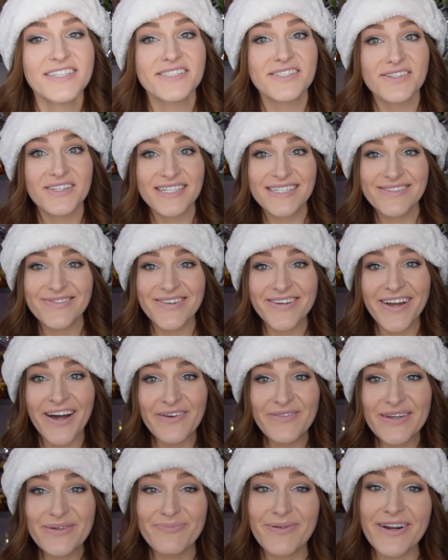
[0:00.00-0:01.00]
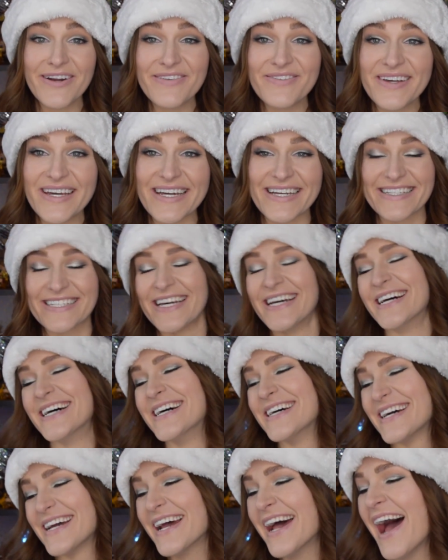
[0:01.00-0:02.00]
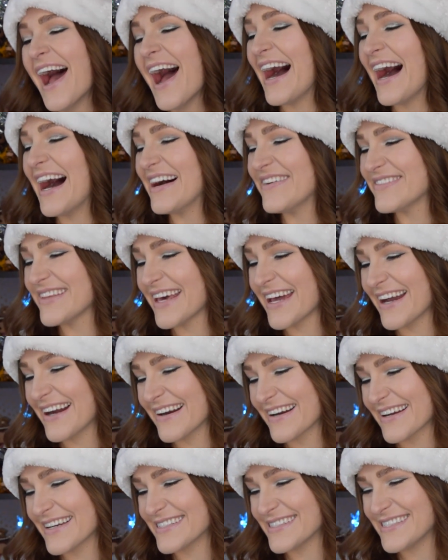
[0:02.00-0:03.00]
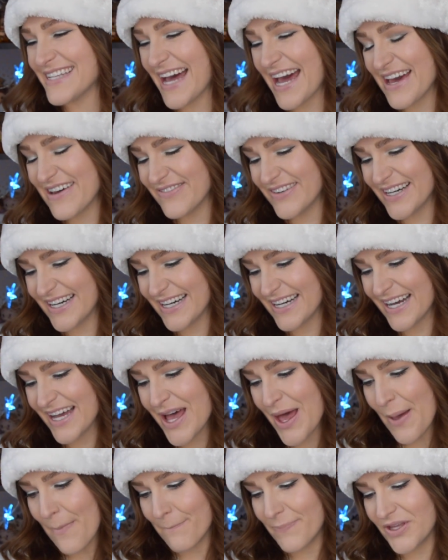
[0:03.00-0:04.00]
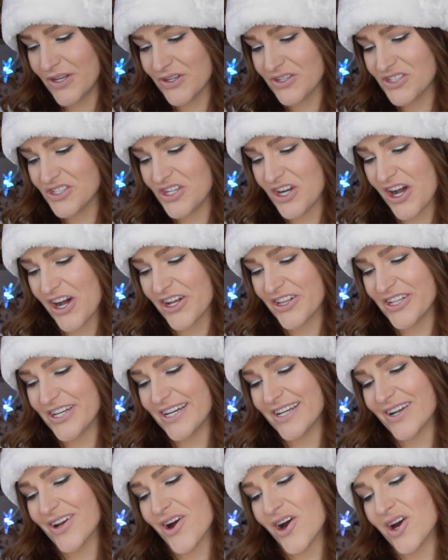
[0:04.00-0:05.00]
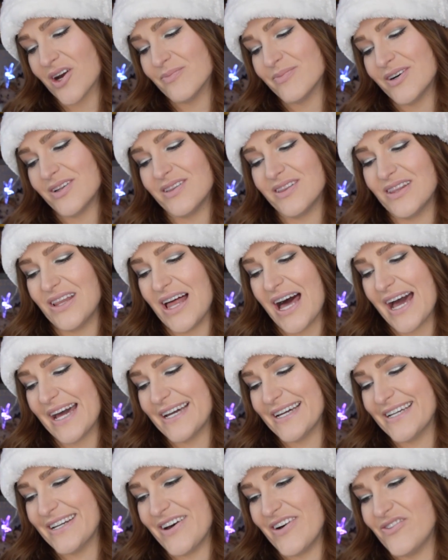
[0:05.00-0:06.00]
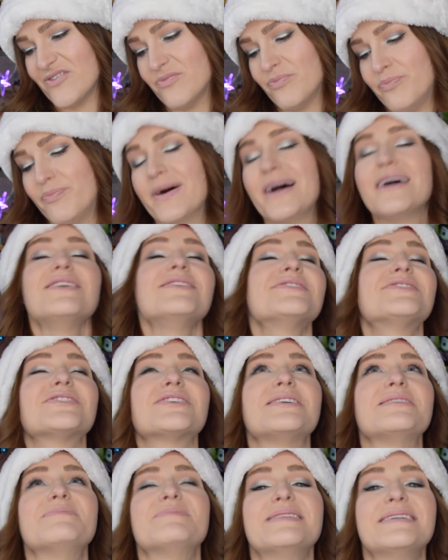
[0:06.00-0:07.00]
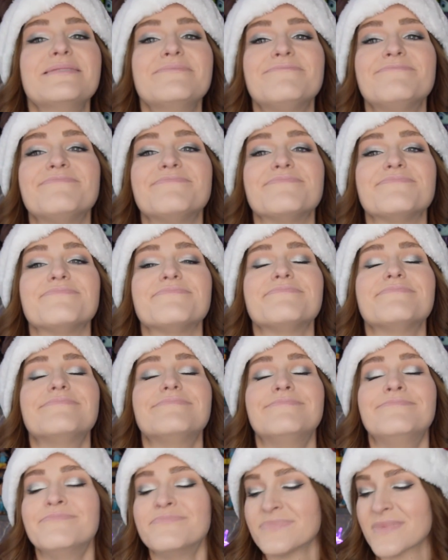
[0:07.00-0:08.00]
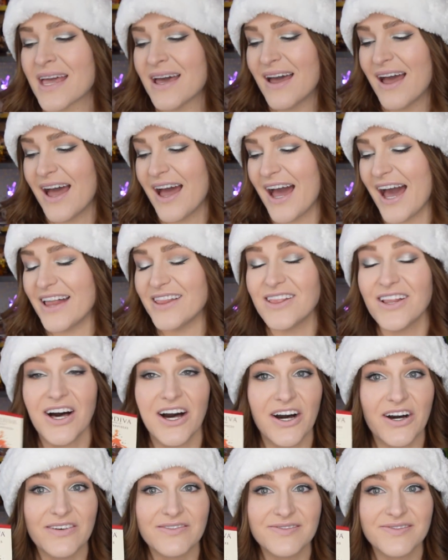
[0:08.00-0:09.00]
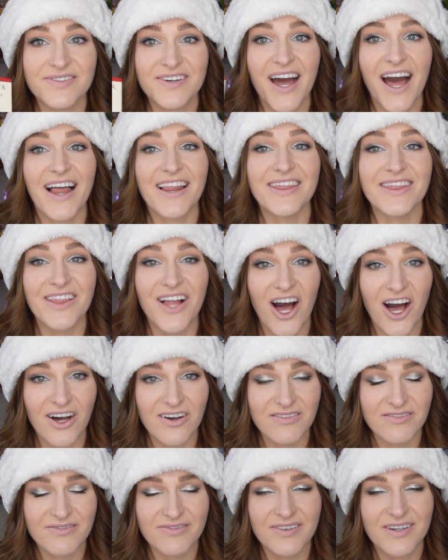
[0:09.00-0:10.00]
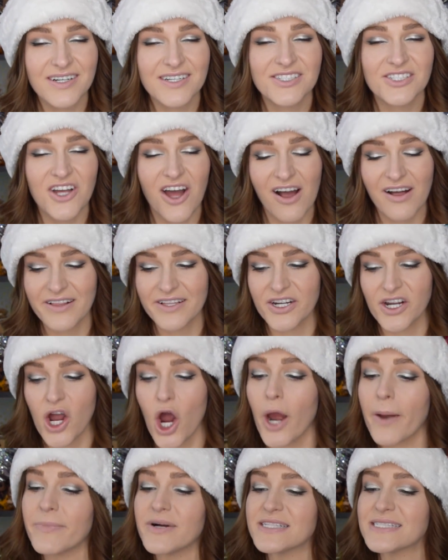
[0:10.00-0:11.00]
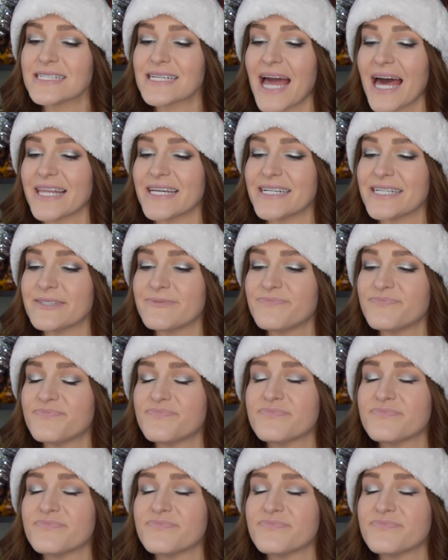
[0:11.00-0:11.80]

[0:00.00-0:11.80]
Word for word: So these will come in perfect. um, they are Godiva Milk Chocolate Caramel Lion of Belgium. Mm. I love, love chocolate and caramel together.